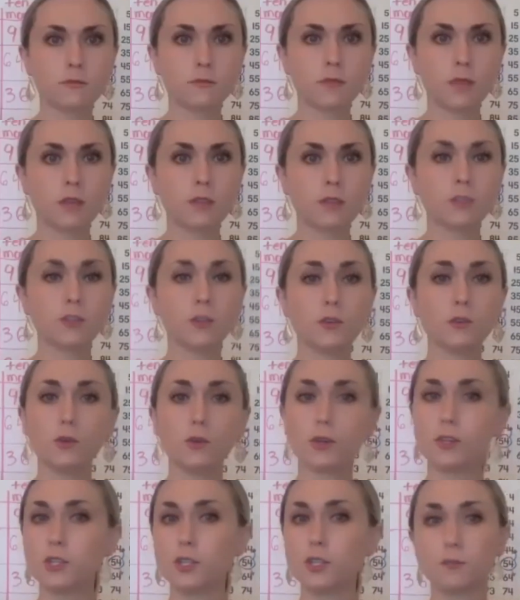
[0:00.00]
so you
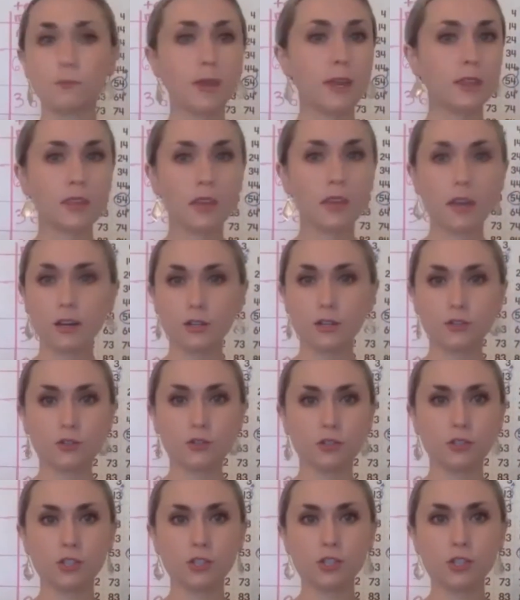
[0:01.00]
could just make that
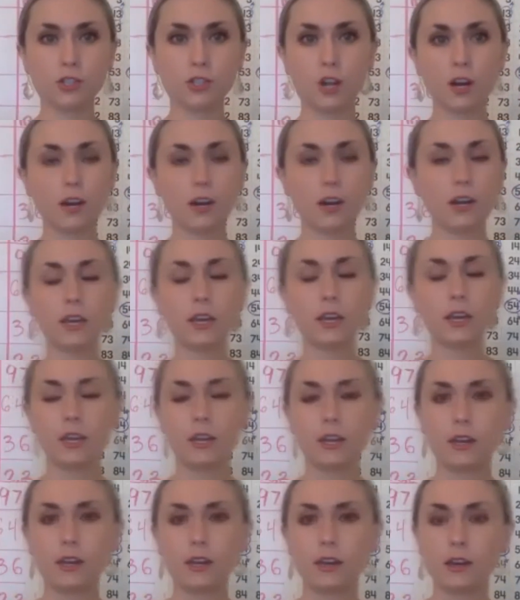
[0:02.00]
hundreds chart
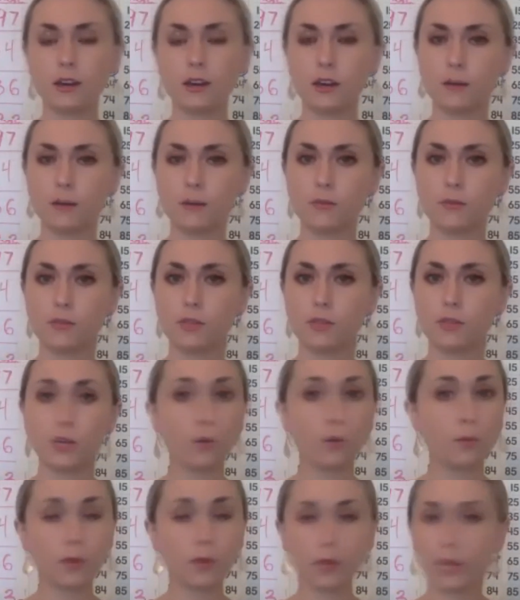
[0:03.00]
in the
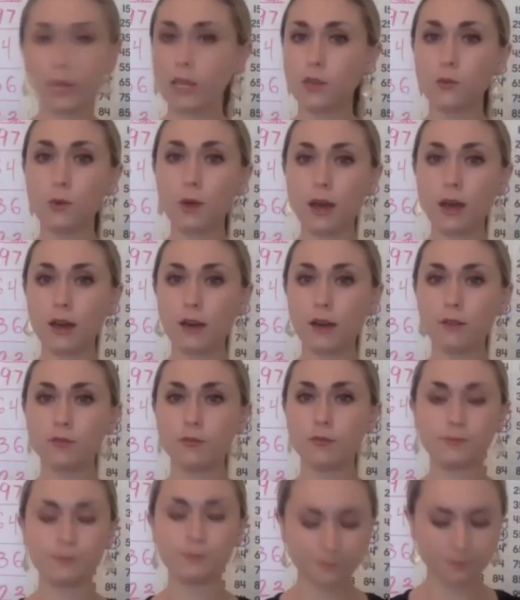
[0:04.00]
notebook that you have.
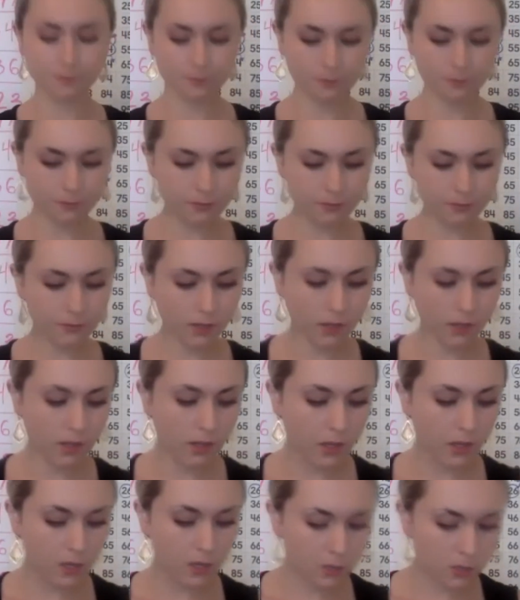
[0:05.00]

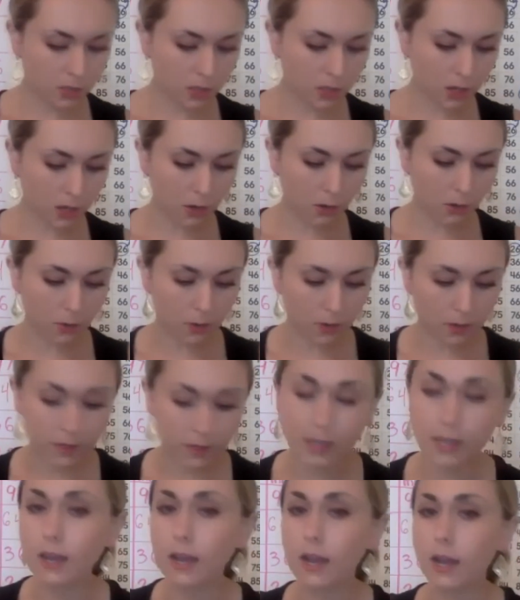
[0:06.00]
So
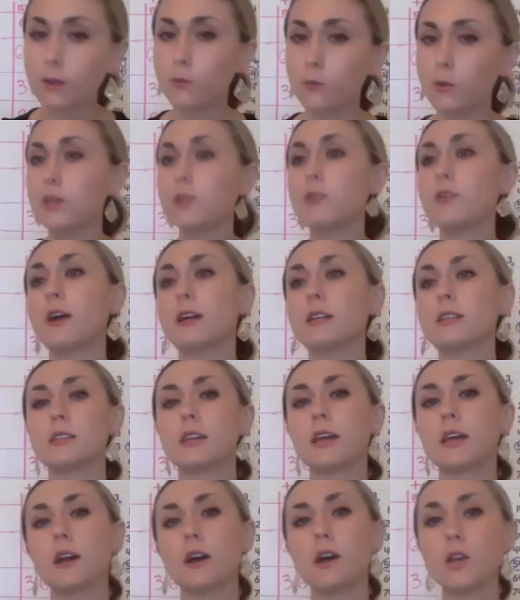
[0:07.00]
I want you guys
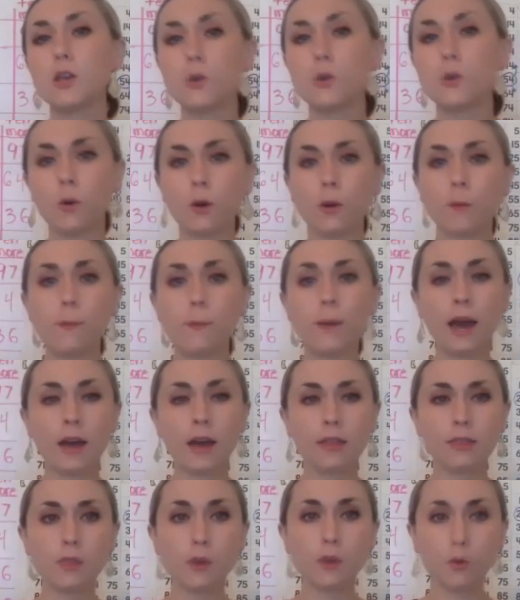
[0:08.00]
to get out your
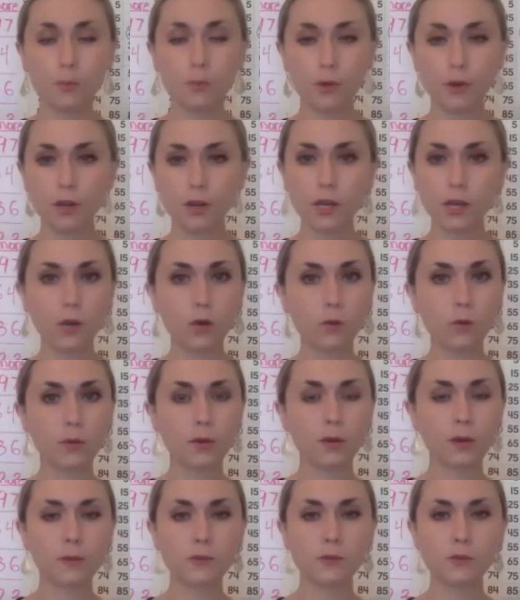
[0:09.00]
math notebook and
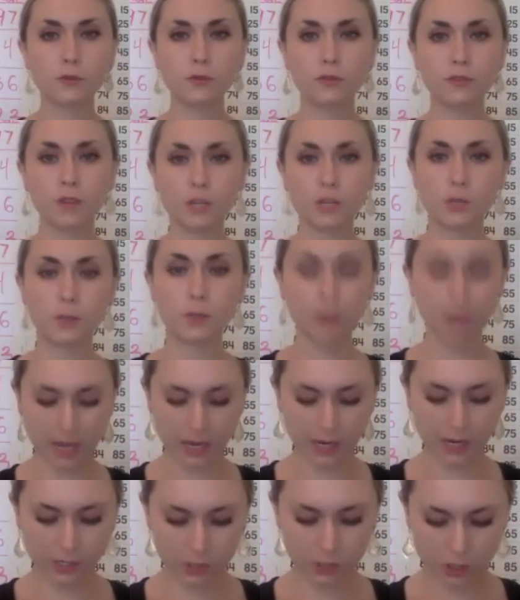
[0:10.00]
open up to a fresh
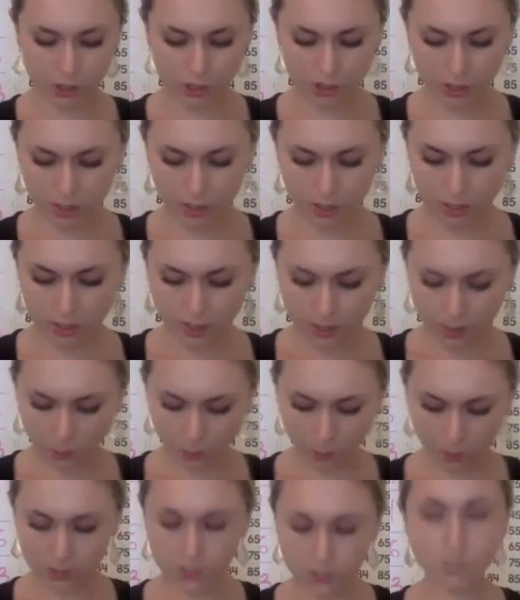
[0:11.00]
page.
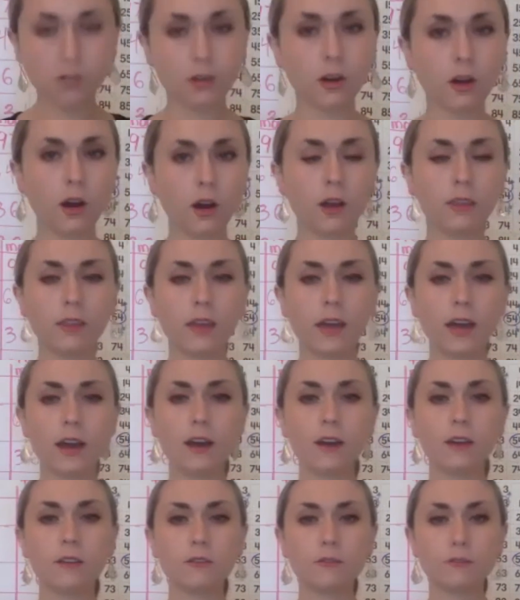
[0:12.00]
Once you're on
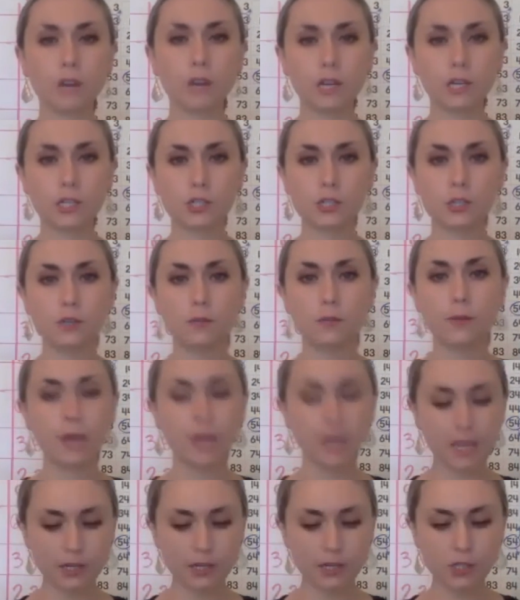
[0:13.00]
that fresh new
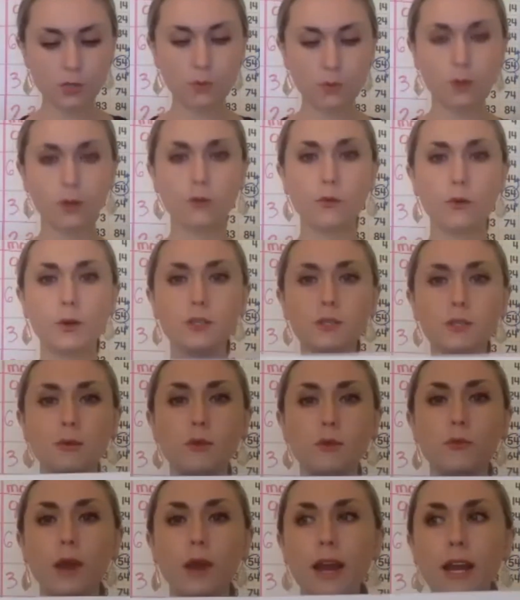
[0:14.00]
page, you are going to
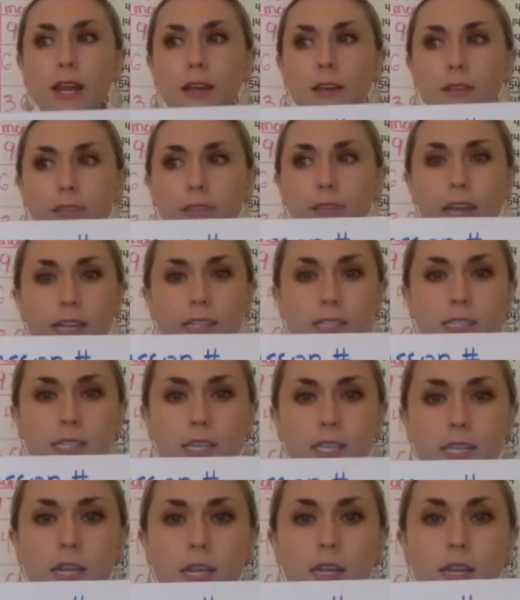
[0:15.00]
be writing
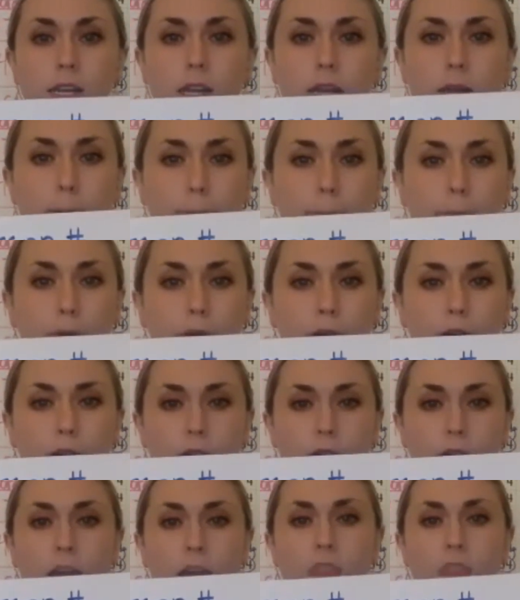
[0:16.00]
lesson
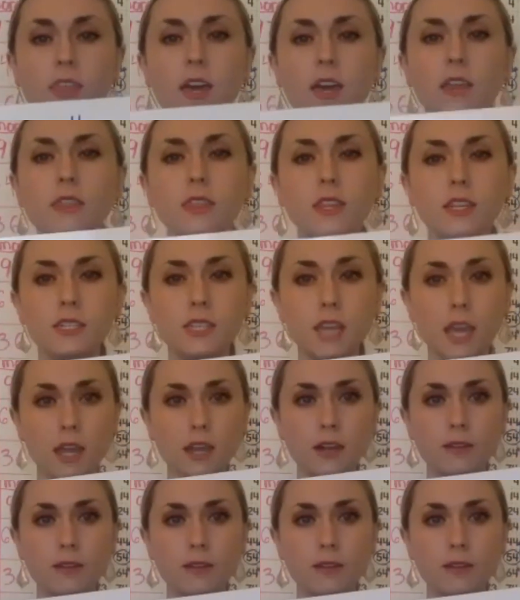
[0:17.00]
number and then the date.